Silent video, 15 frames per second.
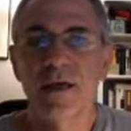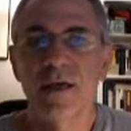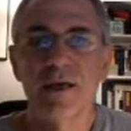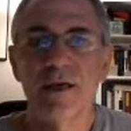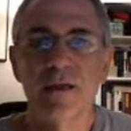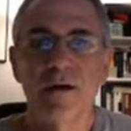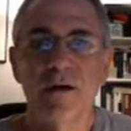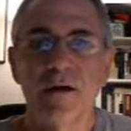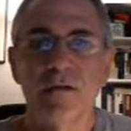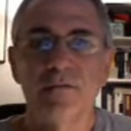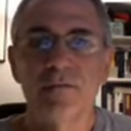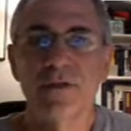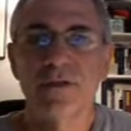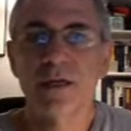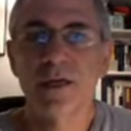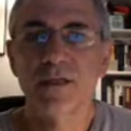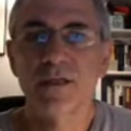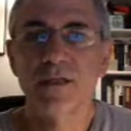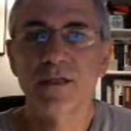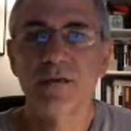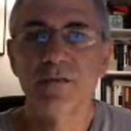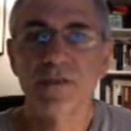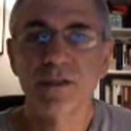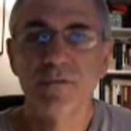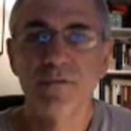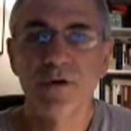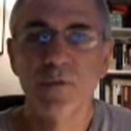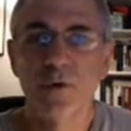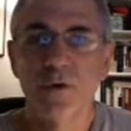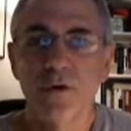and all of these cases of
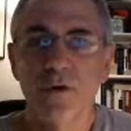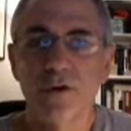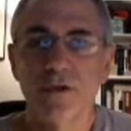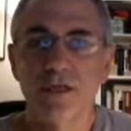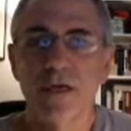civil wars,